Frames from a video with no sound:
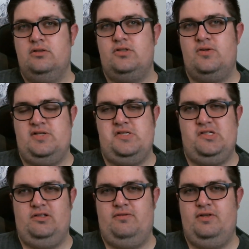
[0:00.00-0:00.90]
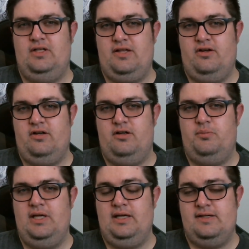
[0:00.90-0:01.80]
don't necessarily feel like they're
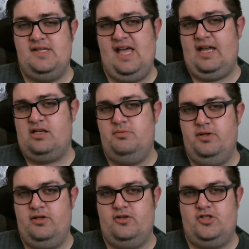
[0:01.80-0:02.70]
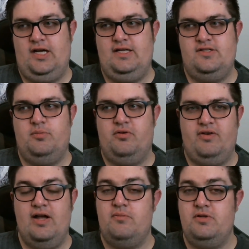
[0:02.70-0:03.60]
being attacked, but you're trying to
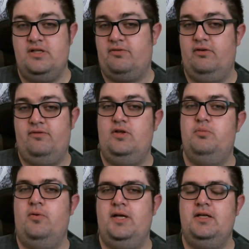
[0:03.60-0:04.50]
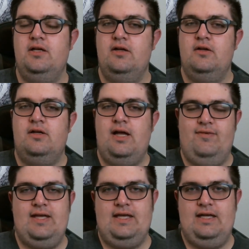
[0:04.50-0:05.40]
provide them a different viewpoint
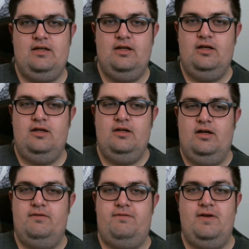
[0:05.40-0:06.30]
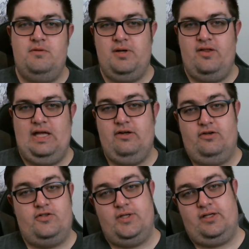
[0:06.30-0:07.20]
and they get offended by that or
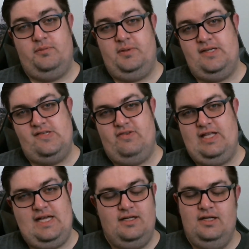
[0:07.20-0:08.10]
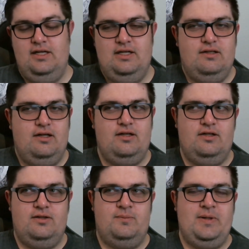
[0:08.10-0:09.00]
triggered because of that.
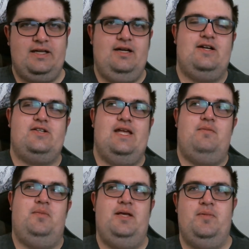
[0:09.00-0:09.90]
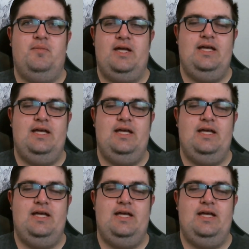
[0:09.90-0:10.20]
Oh my gosh, that meme in my